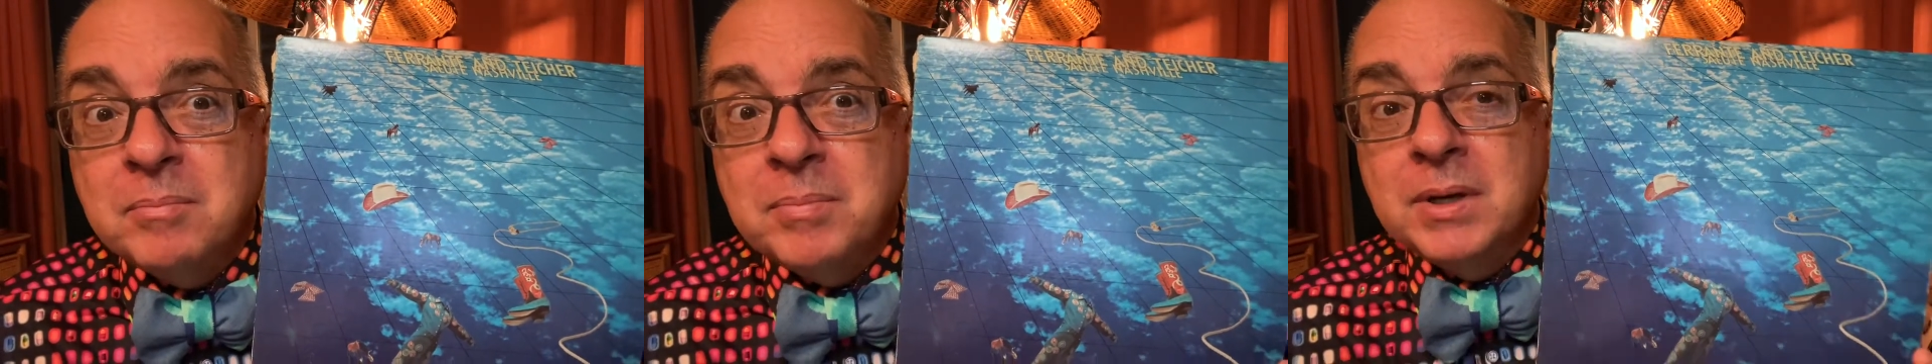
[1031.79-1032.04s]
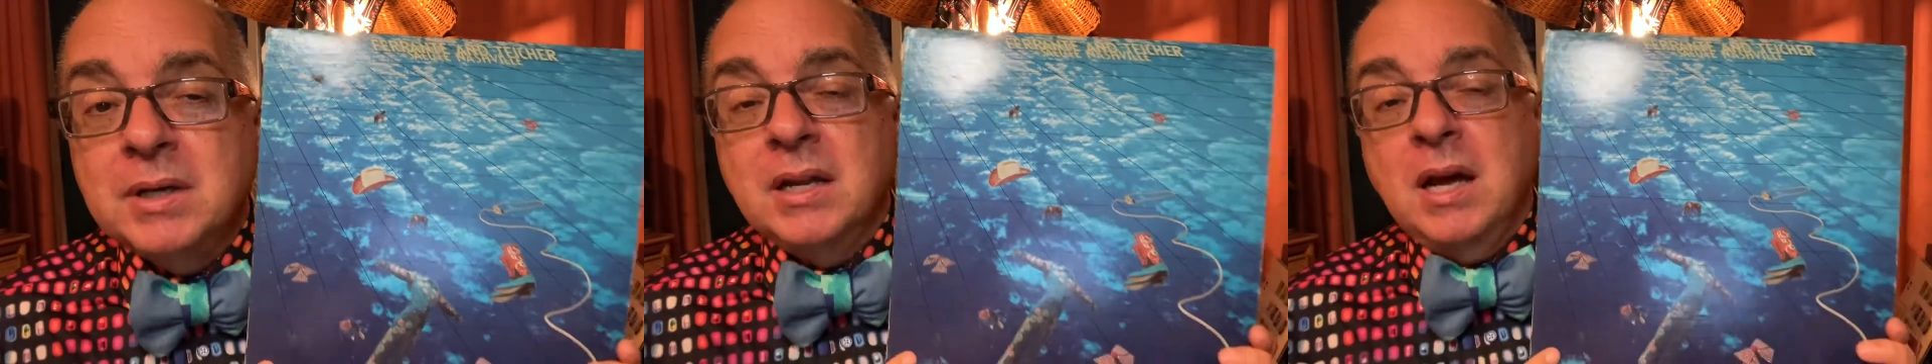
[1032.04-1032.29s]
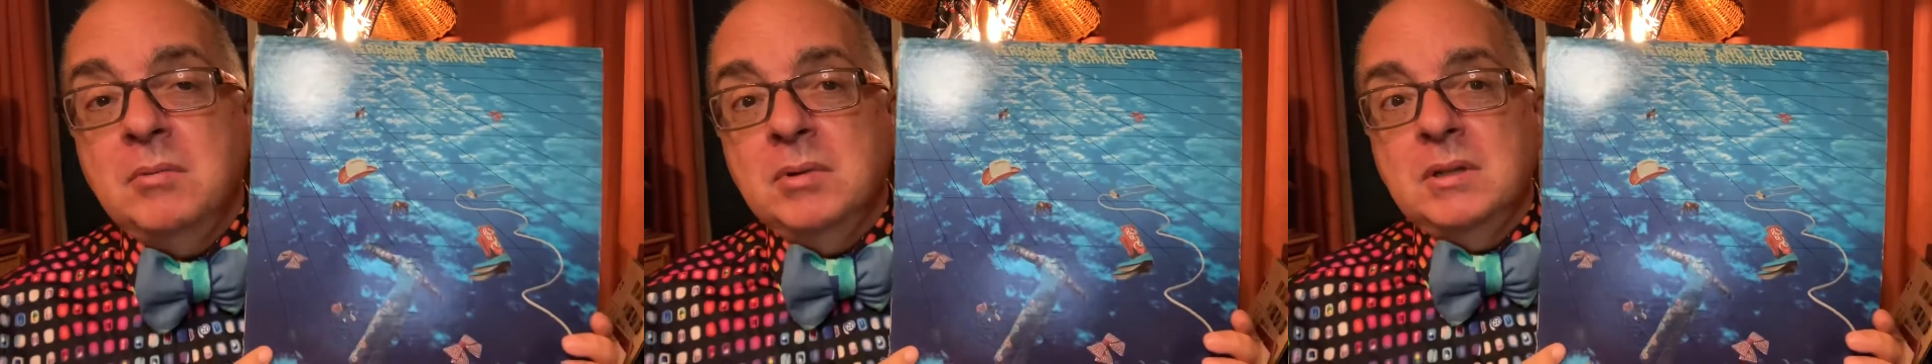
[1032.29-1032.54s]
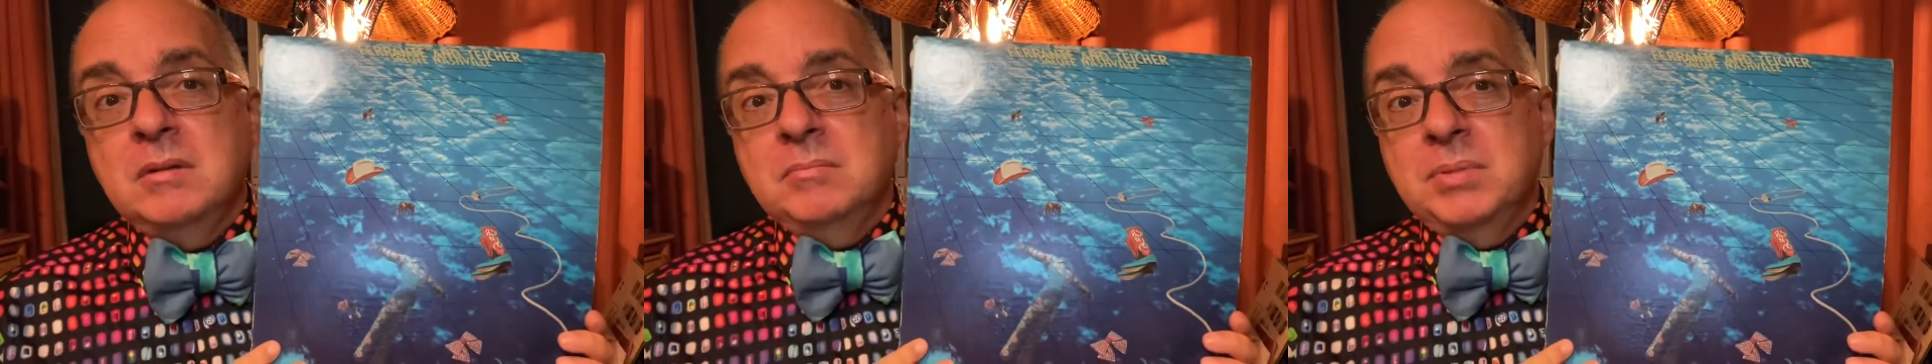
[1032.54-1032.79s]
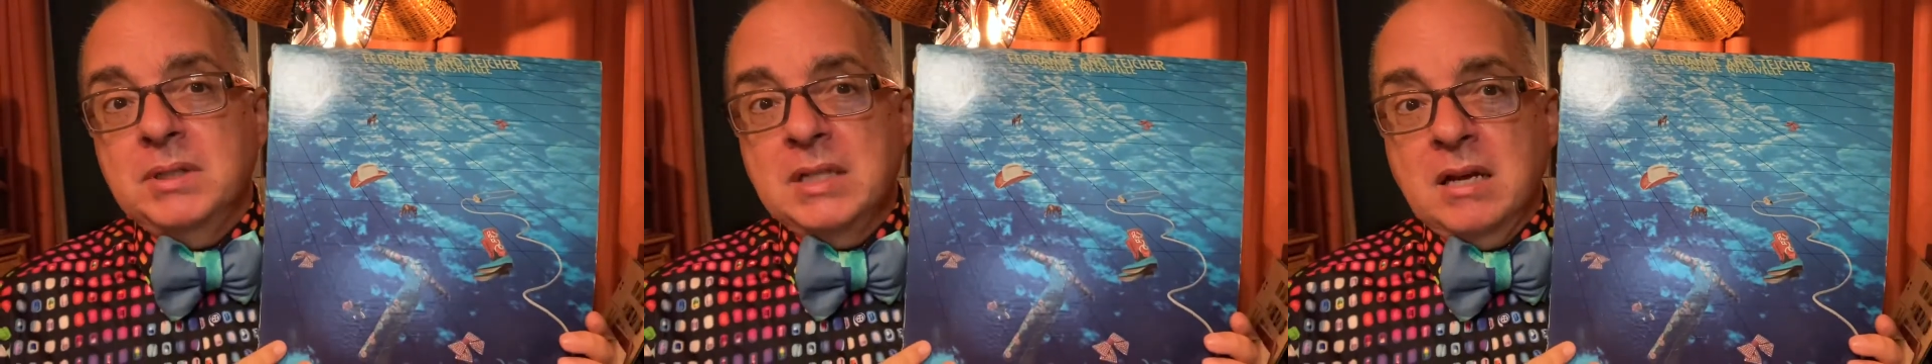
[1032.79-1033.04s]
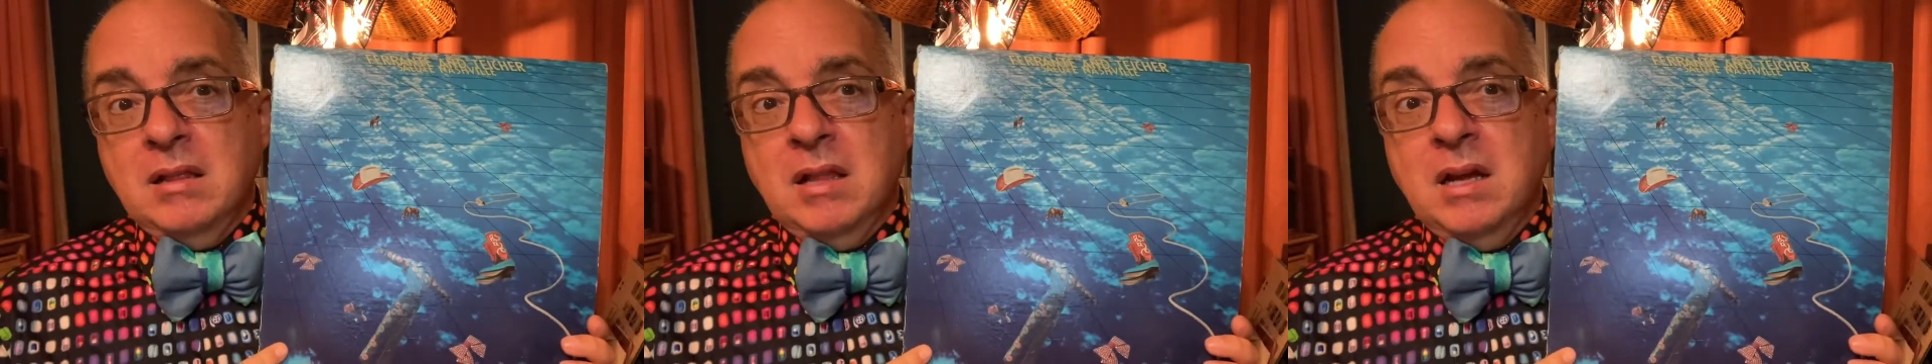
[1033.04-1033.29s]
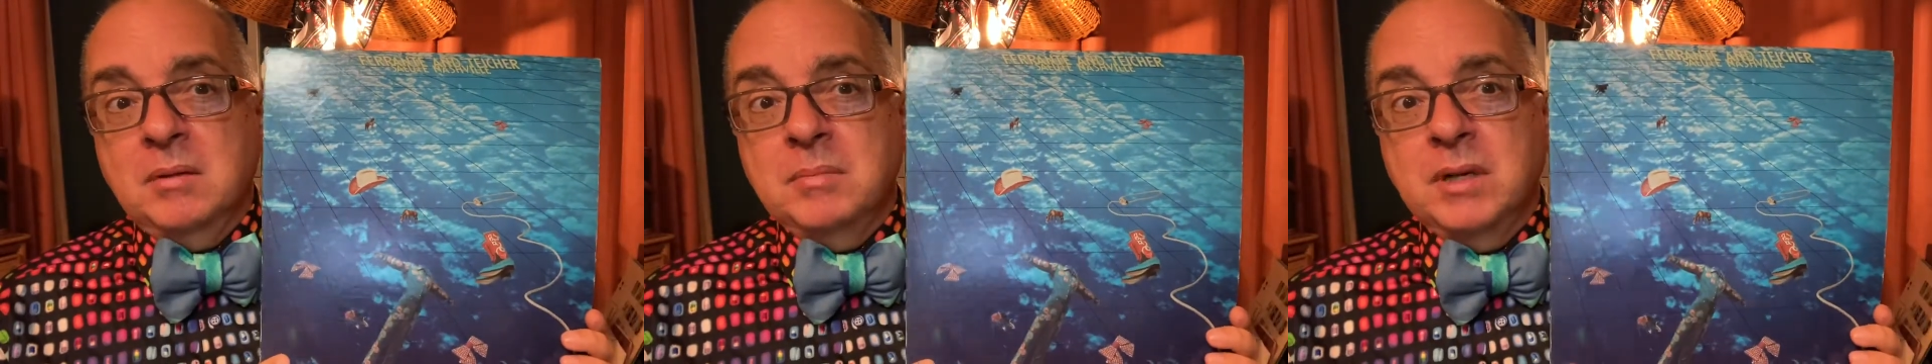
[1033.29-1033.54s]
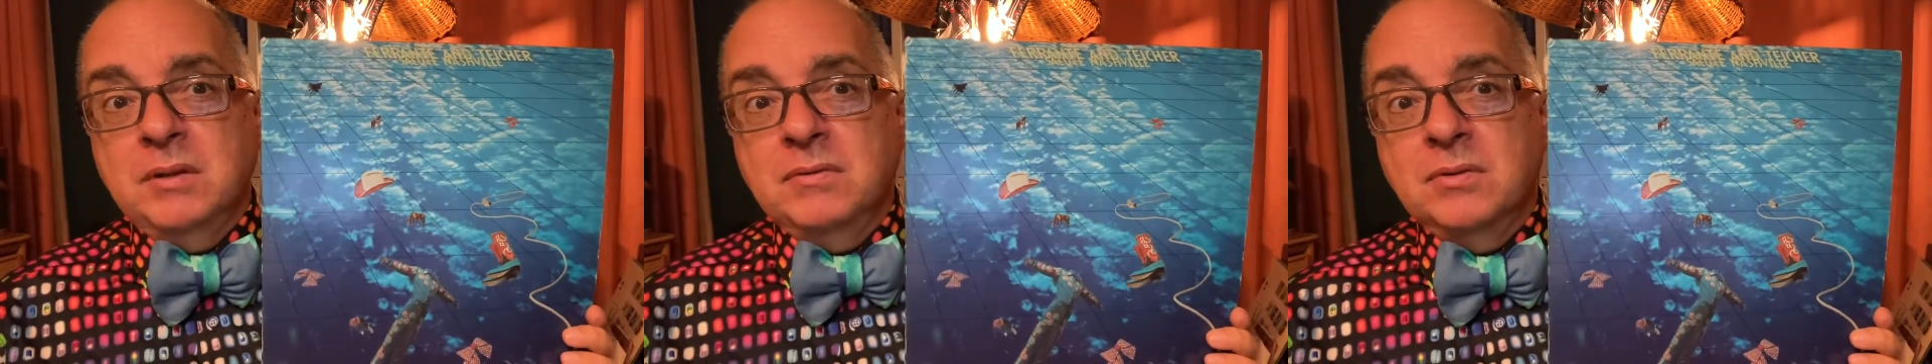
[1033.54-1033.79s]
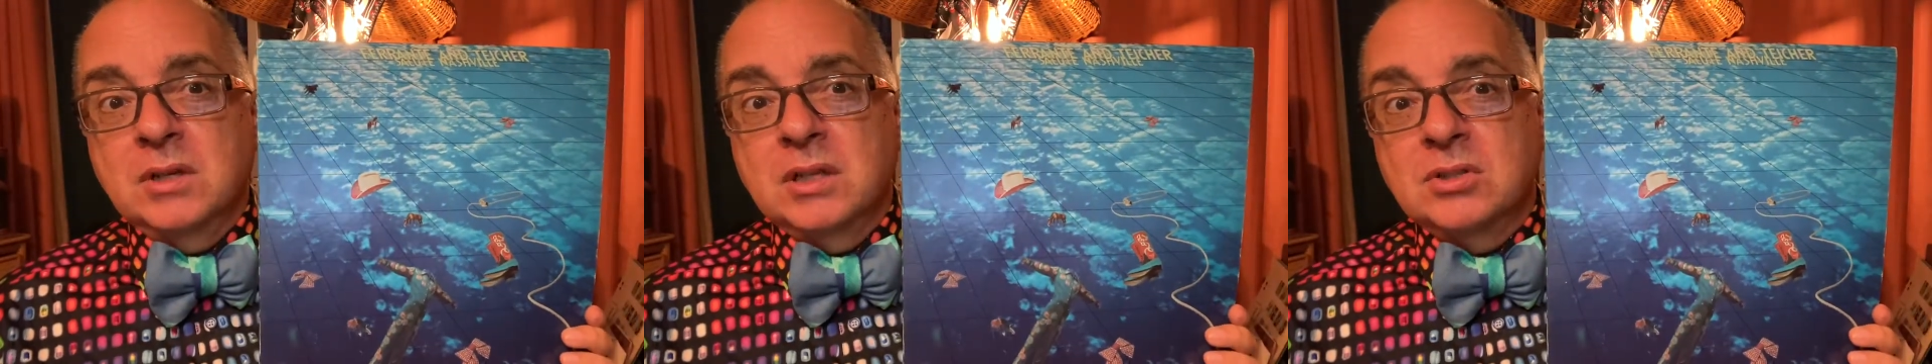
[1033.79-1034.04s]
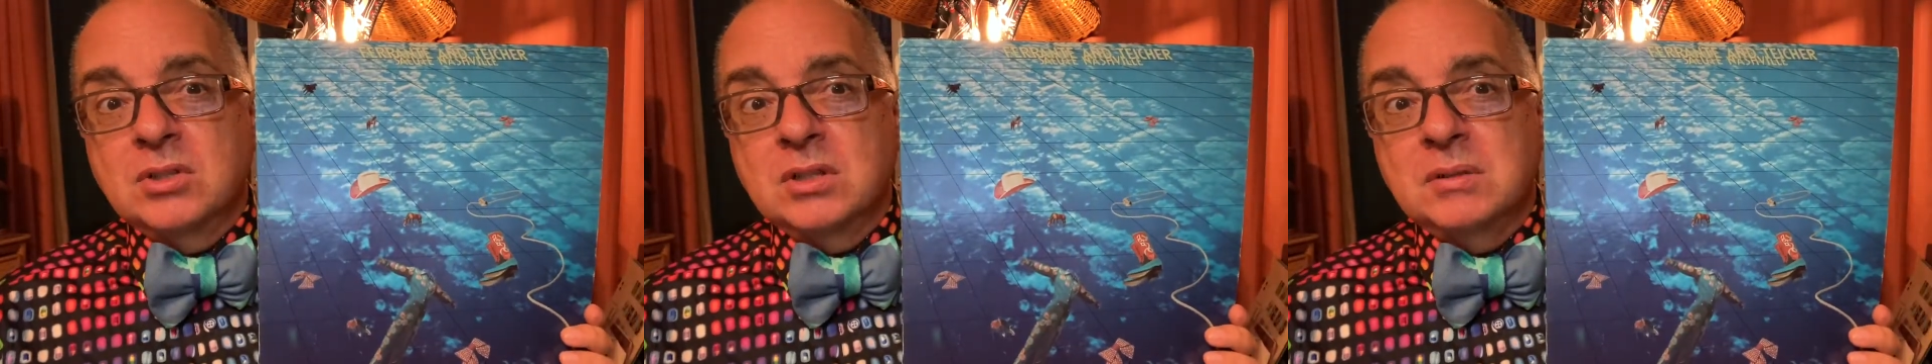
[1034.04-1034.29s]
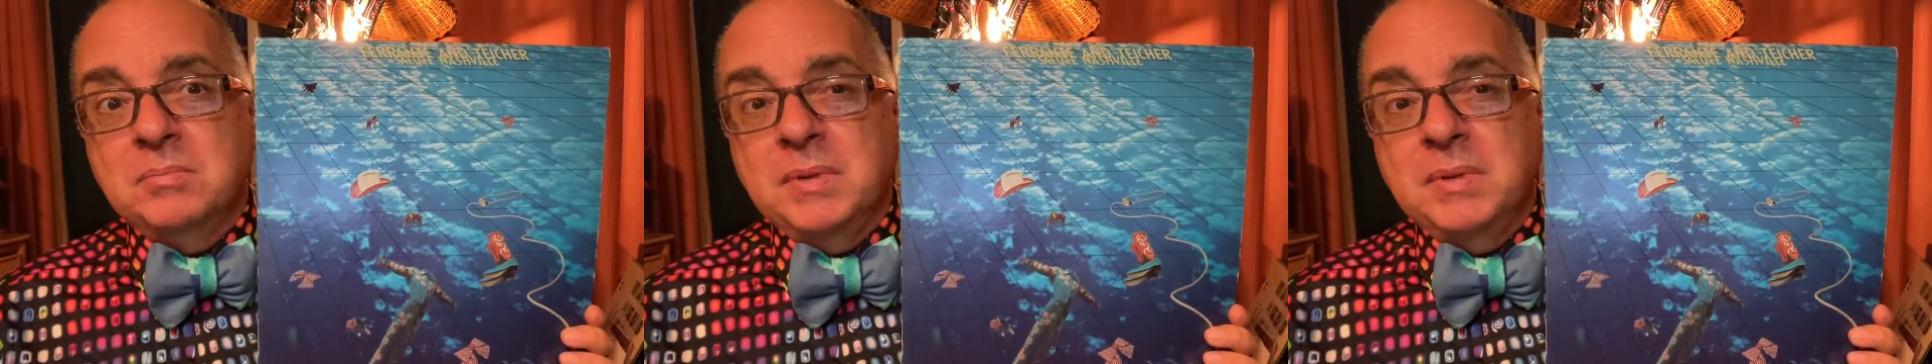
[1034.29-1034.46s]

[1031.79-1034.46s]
but I wouldn't put down a lot of money for it just